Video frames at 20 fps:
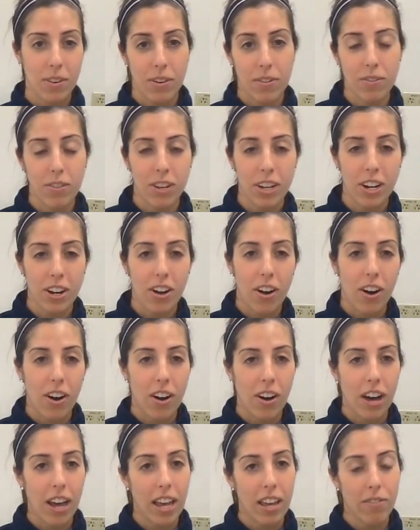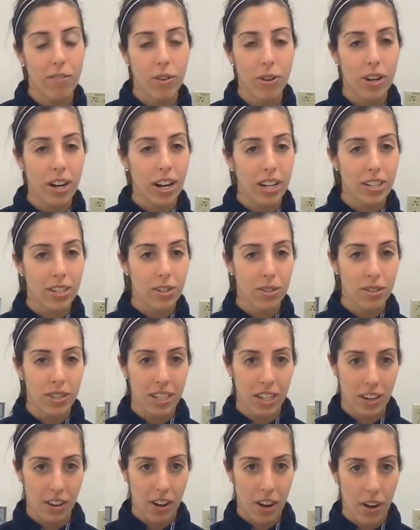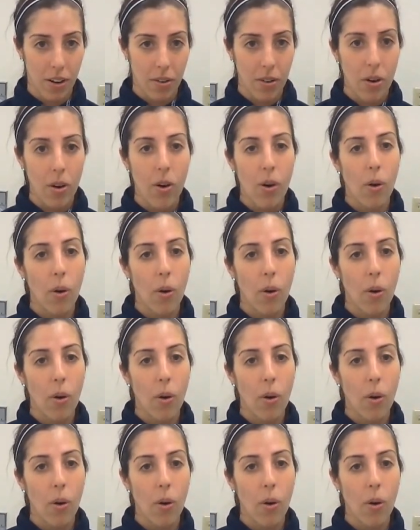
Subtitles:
feel free to call 84920